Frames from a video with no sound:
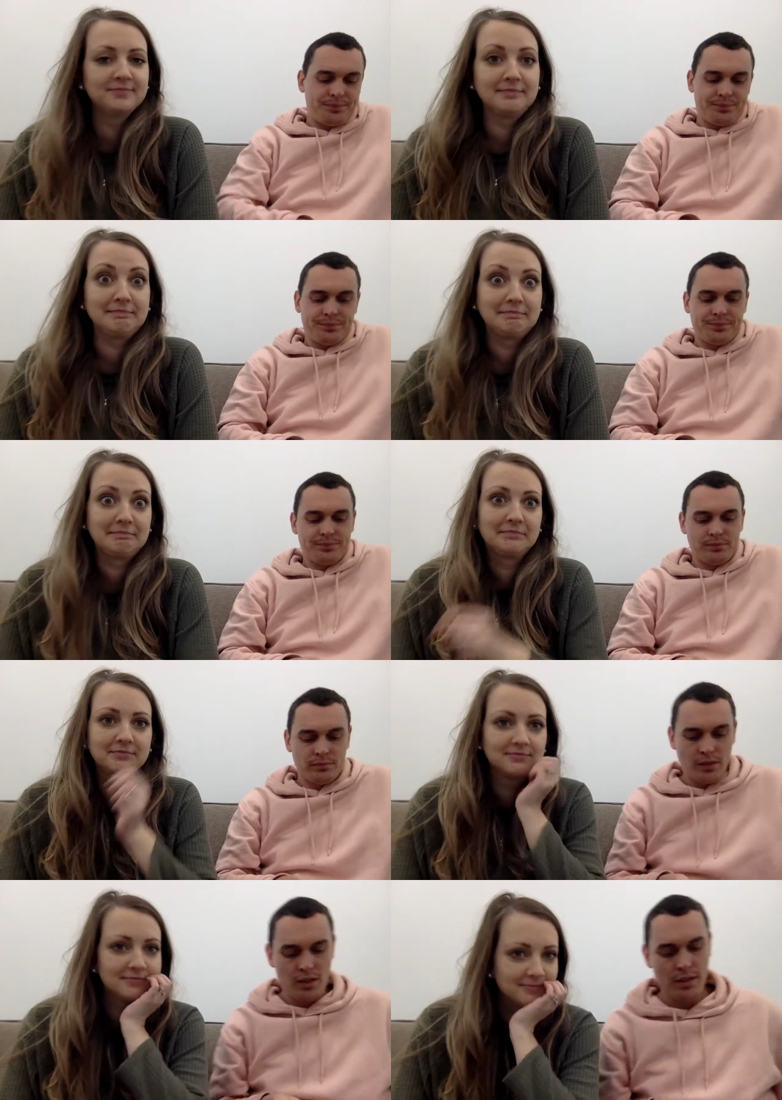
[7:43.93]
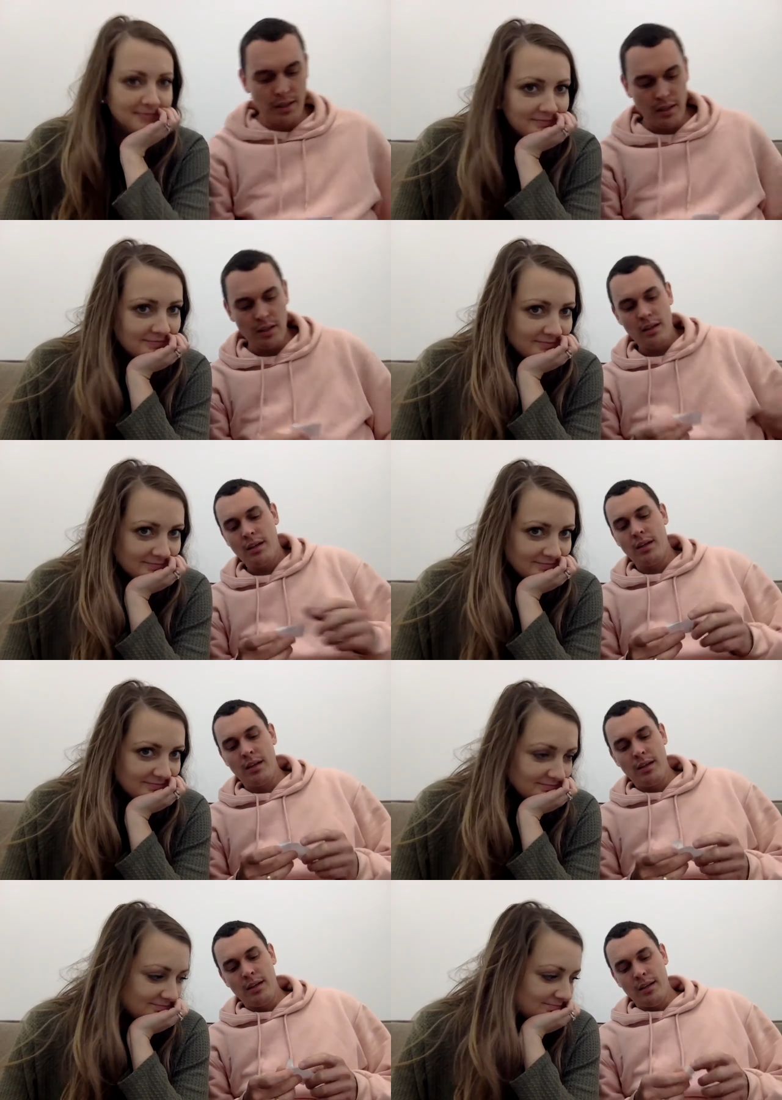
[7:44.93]

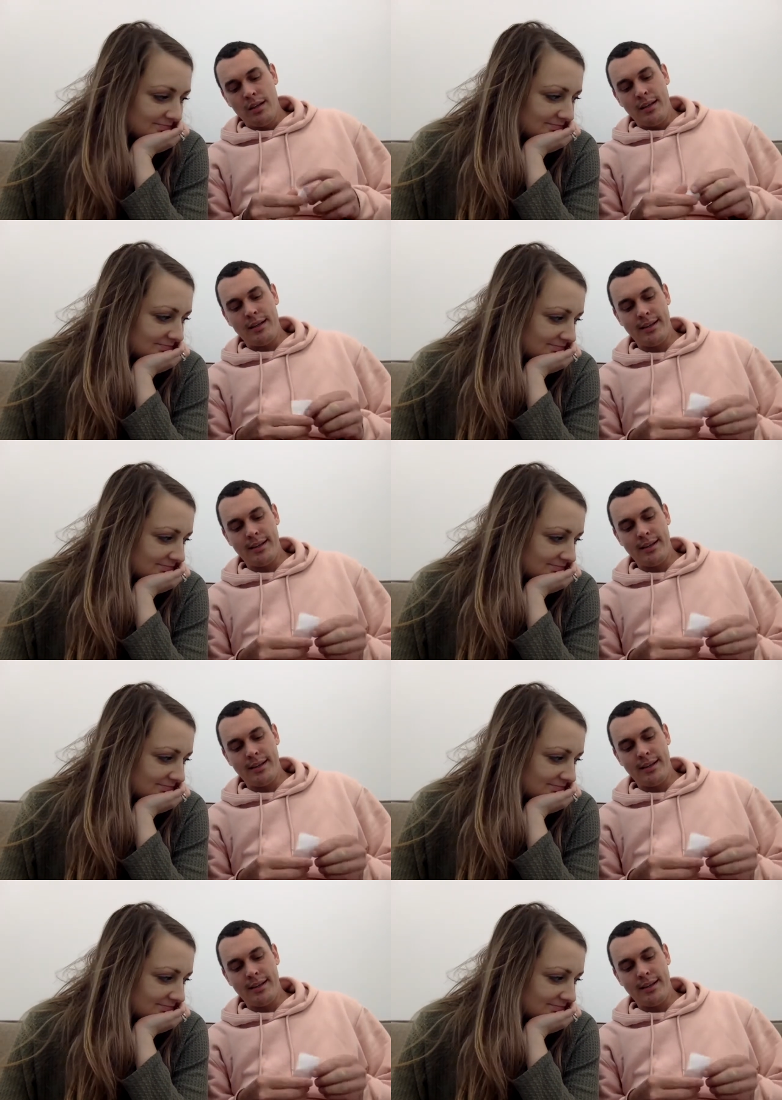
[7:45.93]
(silence)